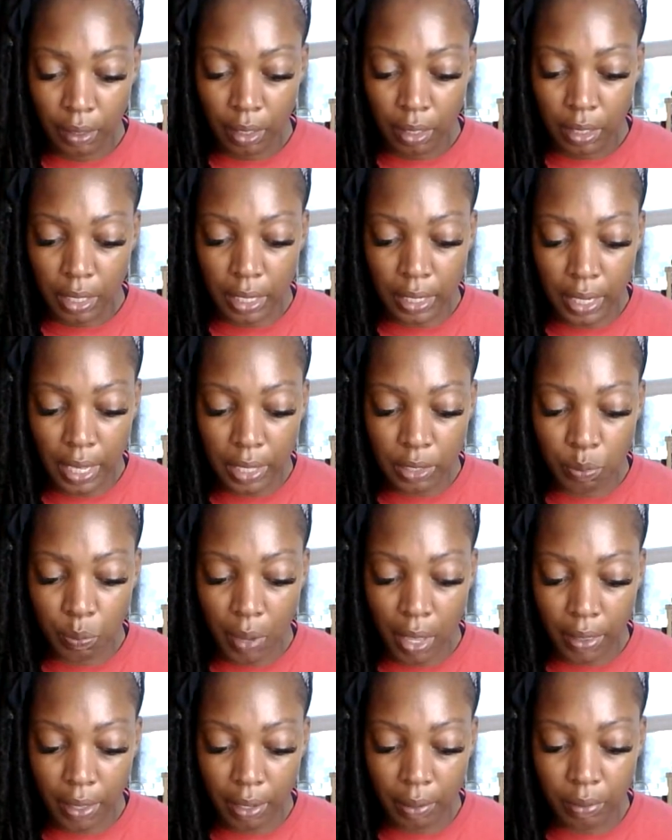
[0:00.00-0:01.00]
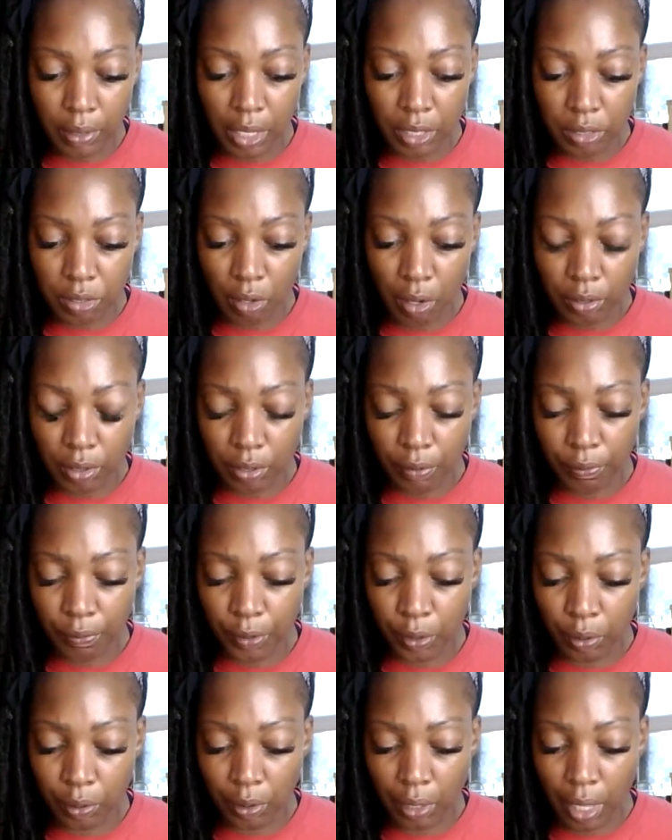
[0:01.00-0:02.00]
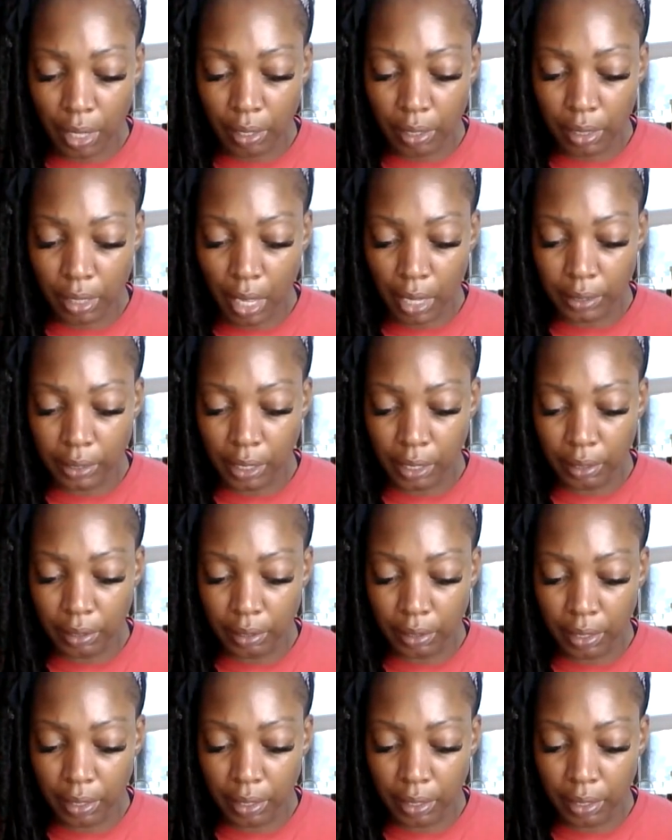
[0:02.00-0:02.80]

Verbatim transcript: and that's why they, they start to feel like they,